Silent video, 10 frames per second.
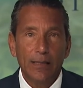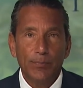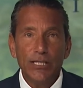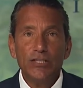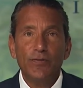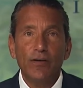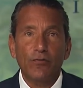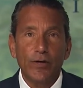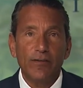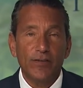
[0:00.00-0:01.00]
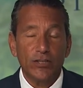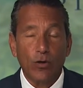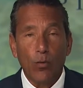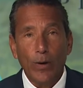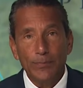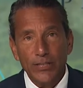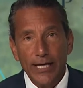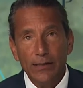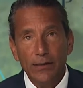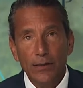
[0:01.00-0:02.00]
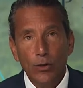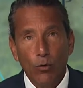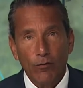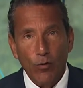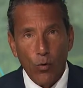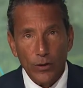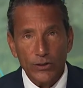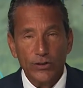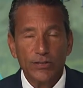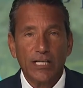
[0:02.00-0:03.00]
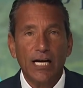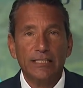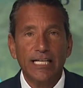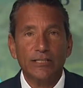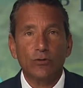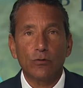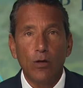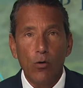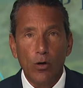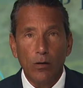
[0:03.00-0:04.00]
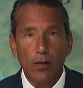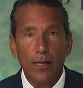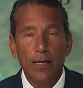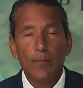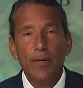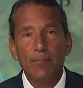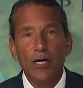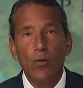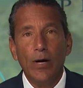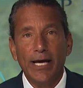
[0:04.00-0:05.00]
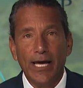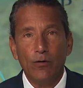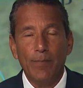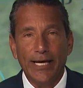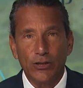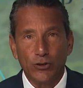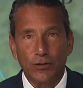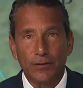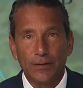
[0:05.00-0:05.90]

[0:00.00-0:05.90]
please feel free to visit our website or, of course, to contact your local PIMCO account manager.